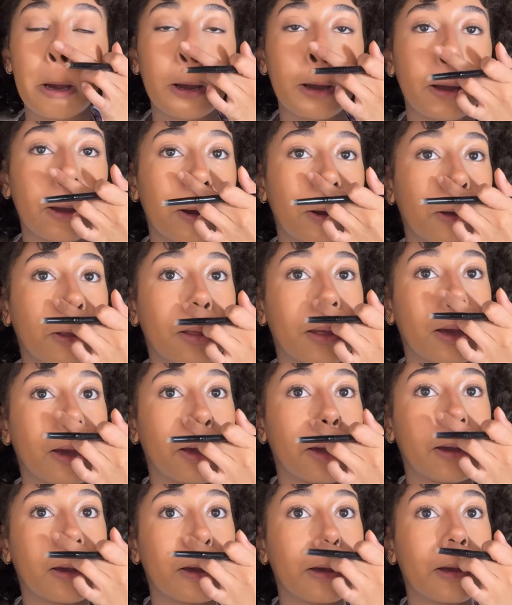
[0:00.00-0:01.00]
I go
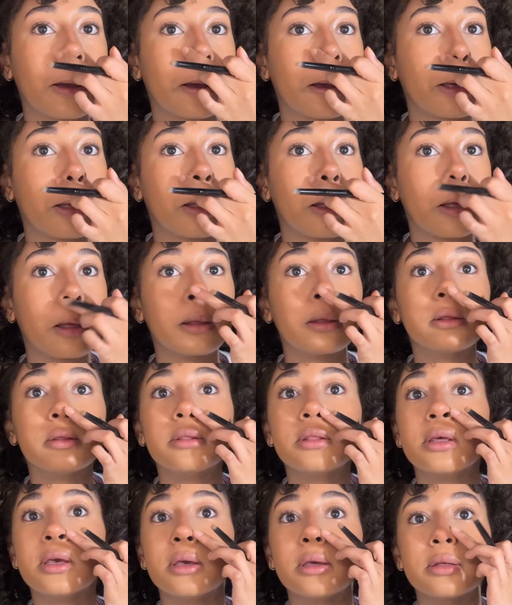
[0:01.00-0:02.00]
like
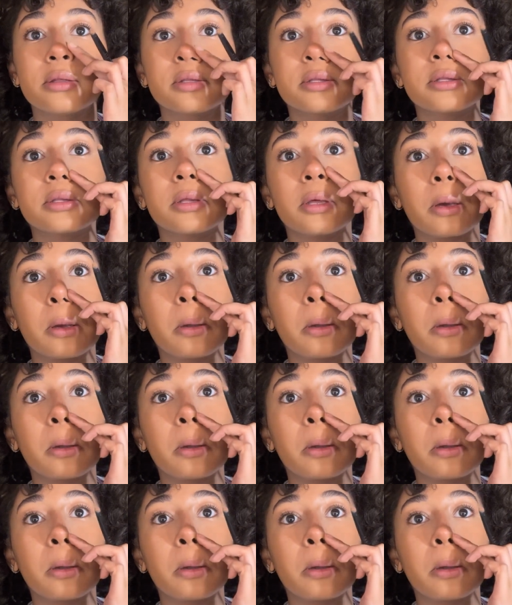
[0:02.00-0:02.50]
this,